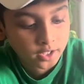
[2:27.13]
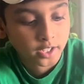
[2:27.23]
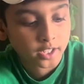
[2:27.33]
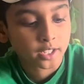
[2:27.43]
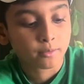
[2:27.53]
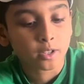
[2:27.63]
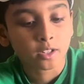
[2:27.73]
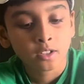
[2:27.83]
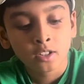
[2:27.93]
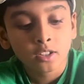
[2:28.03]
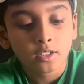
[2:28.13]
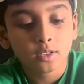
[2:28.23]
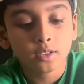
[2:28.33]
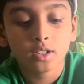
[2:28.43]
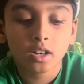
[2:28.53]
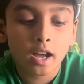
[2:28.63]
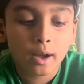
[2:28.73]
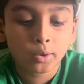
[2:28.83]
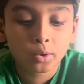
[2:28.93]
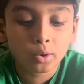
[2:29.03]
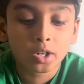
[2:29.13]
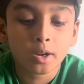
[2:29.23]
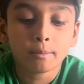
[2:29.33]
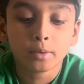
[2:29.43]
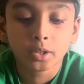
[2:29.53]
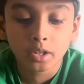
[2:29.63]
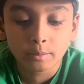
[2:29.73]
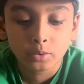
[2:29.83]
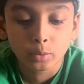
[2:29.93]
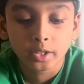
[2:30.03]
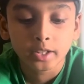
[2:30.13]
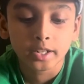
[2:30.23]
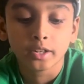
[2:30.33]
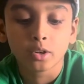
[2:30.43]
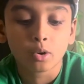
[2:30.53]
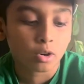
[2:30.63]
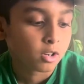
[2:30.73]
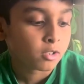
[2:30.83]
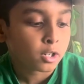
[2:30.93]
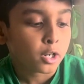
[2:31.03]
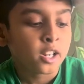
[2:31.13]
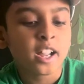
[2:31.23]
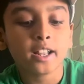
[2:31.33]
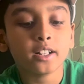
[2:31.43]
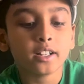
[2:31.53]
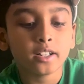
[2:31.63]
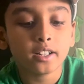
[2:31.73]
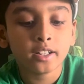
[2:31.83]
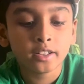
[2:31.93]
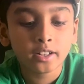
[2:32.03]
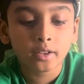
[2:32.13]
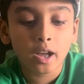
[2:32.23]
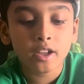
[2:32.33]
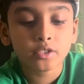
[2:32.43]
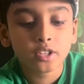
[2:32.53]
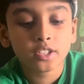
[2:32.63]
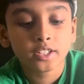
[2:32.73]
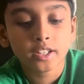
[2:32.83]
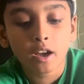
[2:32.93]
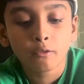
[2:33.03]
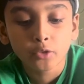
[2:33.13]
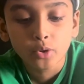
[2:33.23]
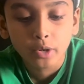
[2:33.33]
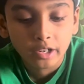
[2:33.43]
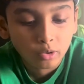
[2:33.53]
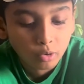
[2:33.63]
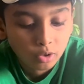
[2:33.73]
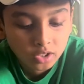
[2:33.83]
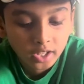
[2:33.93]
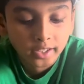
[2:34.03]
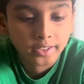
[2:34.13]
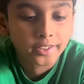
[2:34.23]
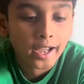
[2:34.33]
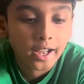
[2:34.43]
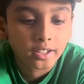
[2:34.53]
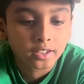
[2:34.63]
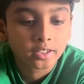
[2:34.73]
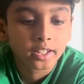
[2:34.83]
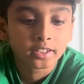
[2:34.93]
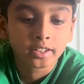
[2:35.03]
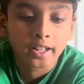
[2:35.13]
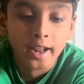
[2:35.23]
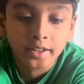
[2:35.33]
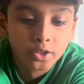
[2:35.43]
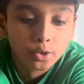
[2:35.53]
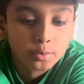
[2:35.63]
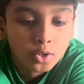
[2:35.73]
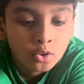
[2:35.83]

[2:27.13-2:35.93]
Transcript: Like even the outer core comes with the inner core, and as you can see, a few inner cores like the GAN cubes